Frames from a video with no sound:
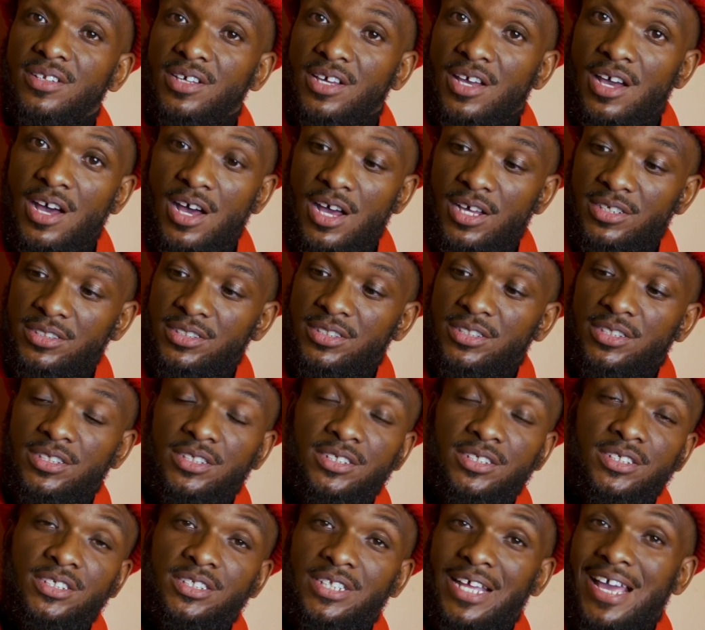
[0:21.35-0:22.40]

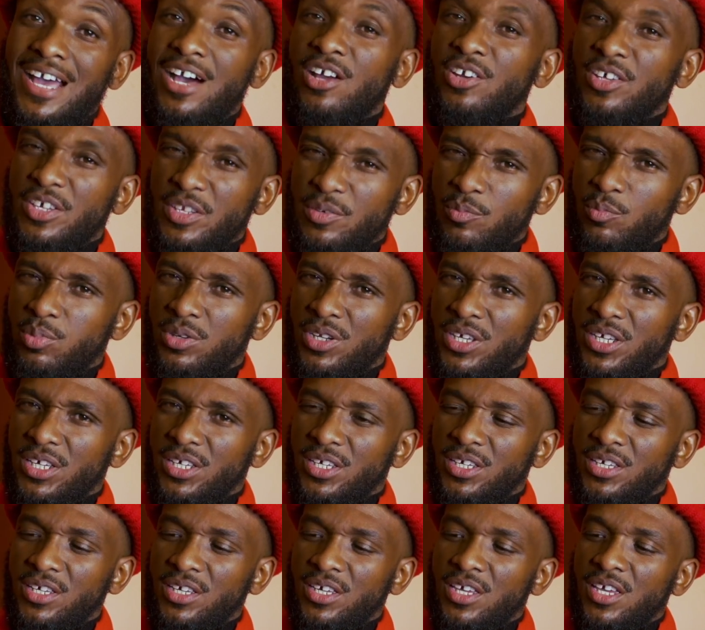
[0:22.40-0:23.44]
Lacoste Style in Play.
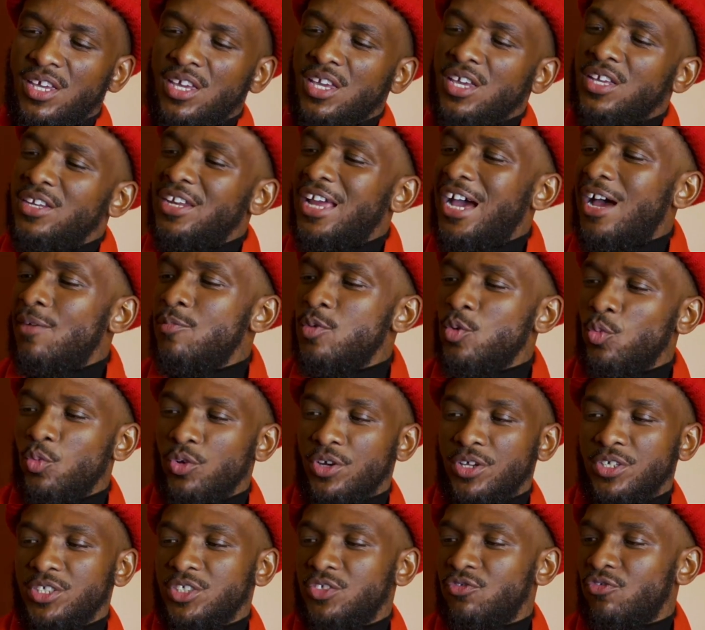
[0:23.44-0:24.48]
Now, I've been
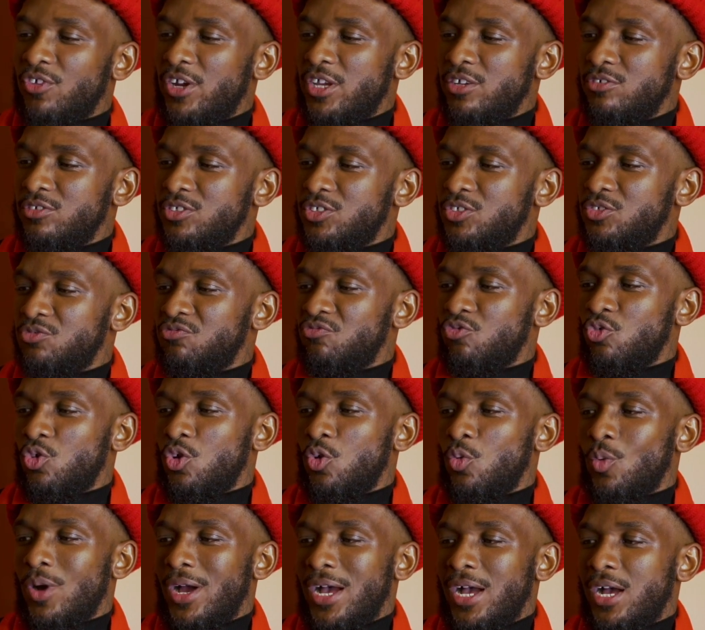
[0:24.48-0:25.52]
wearing this fragrance
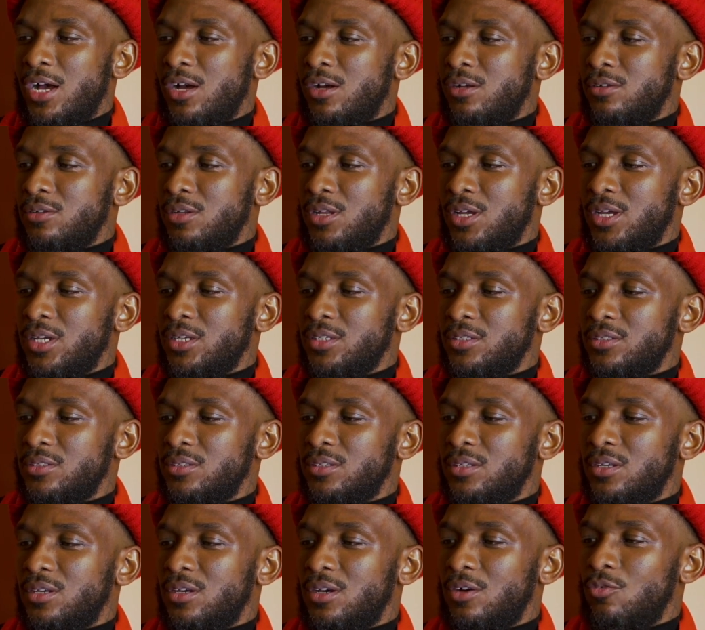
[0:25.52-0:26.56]
for a while. Like,
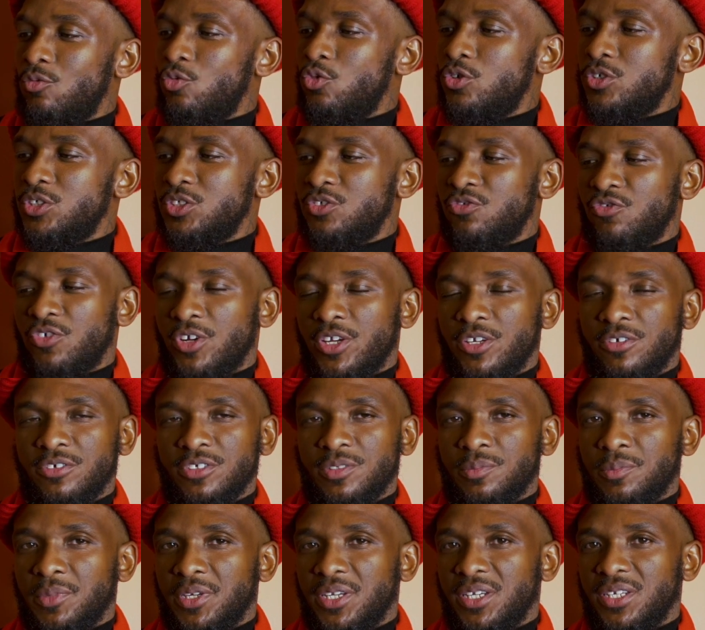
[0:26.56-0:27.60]
I wore this
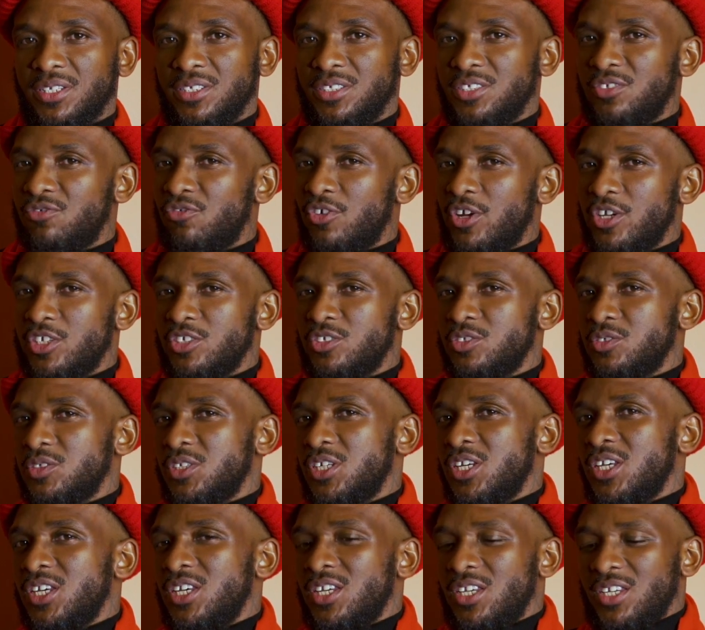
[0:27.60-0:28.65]
fragrance, man. This fragrance
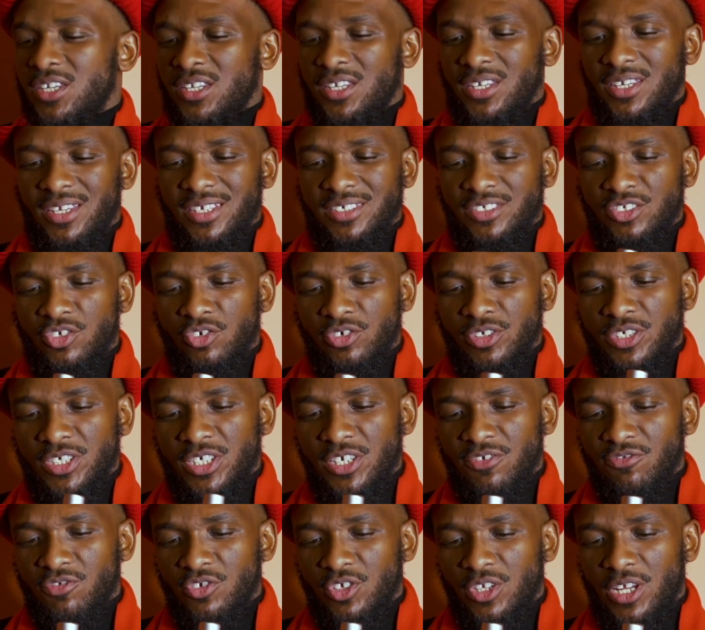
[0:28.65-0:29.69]
it's going to
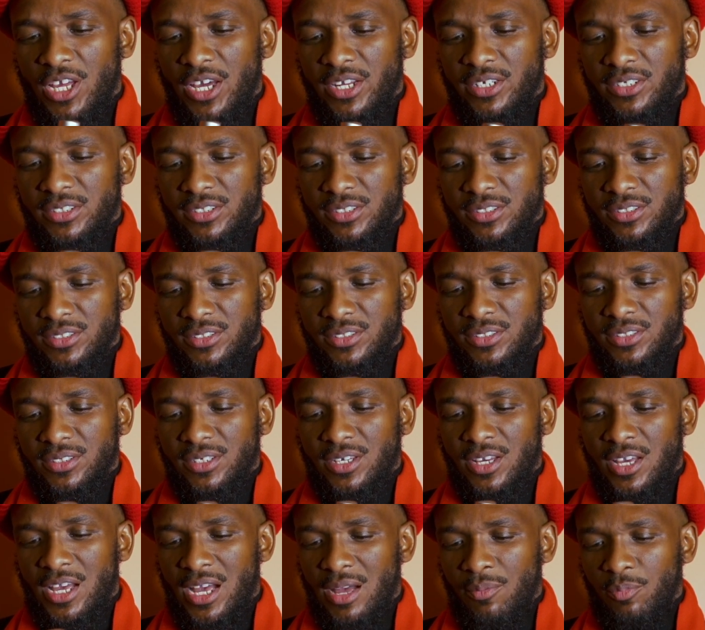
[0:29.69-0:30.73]
give you a lot of
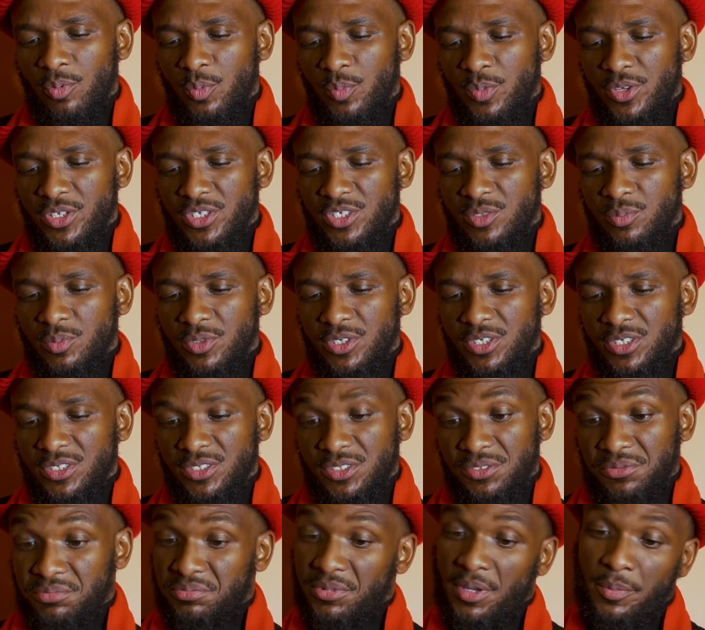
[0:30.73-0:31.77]
compliments
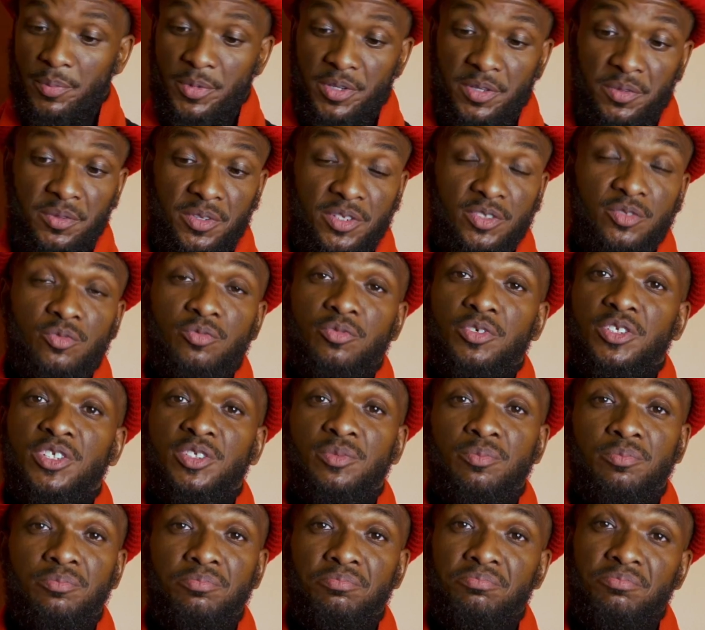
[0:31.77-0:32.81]
because I mean that's what
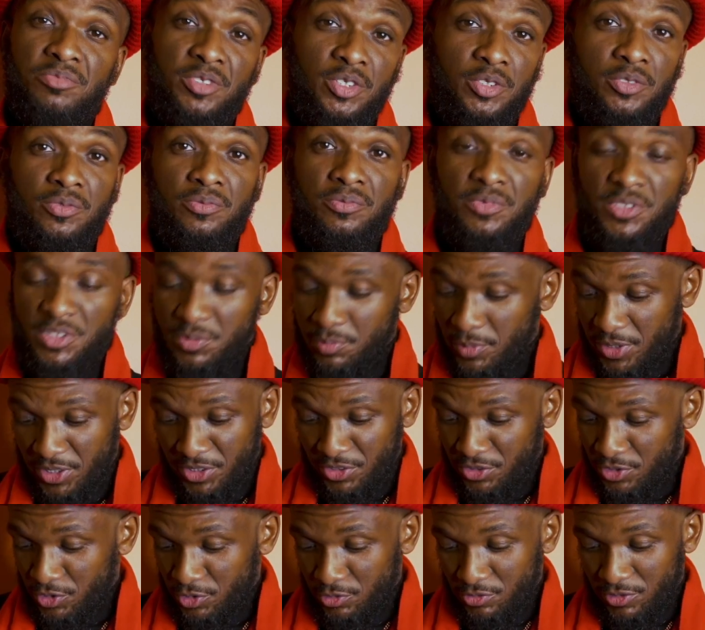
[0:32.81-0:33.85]
it's you know it's
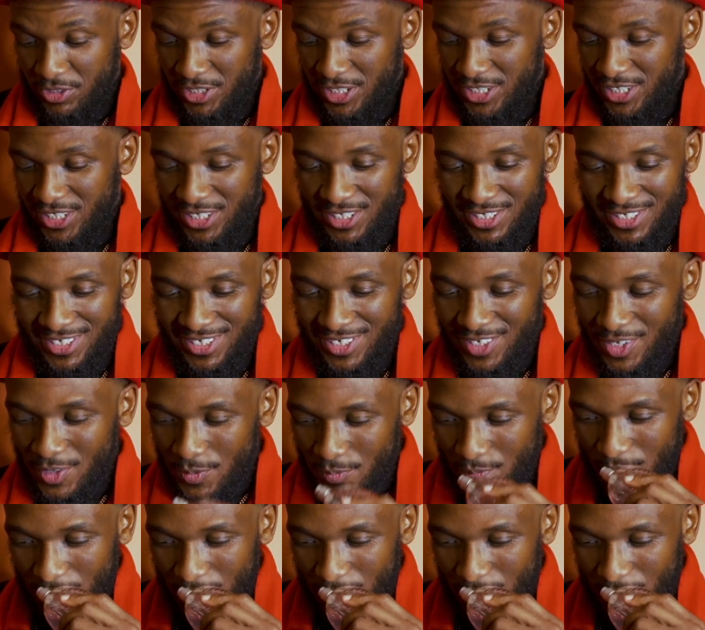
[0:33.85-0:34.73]
supposed to do. Like it's